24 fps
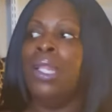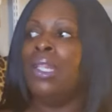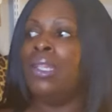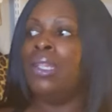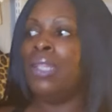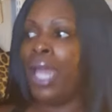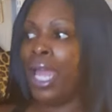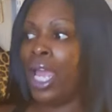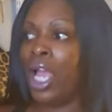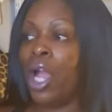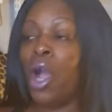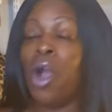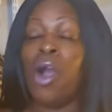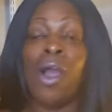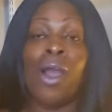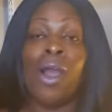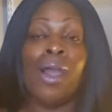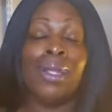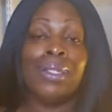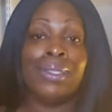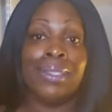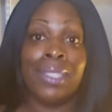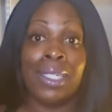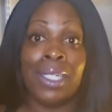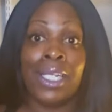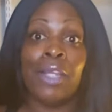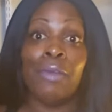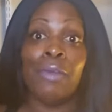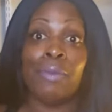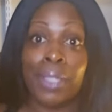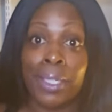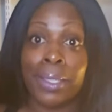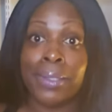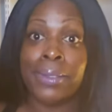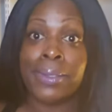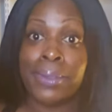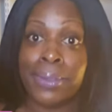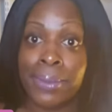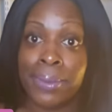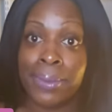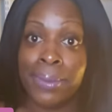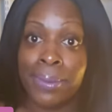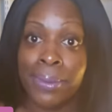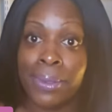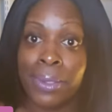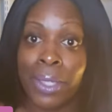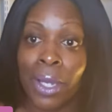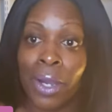they are
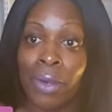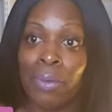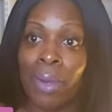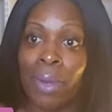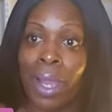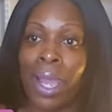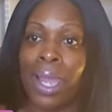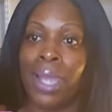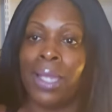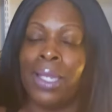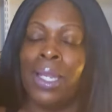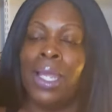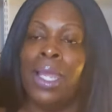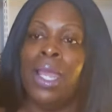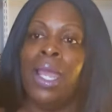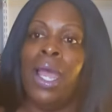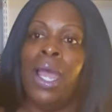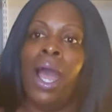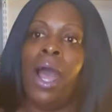delirious, all right?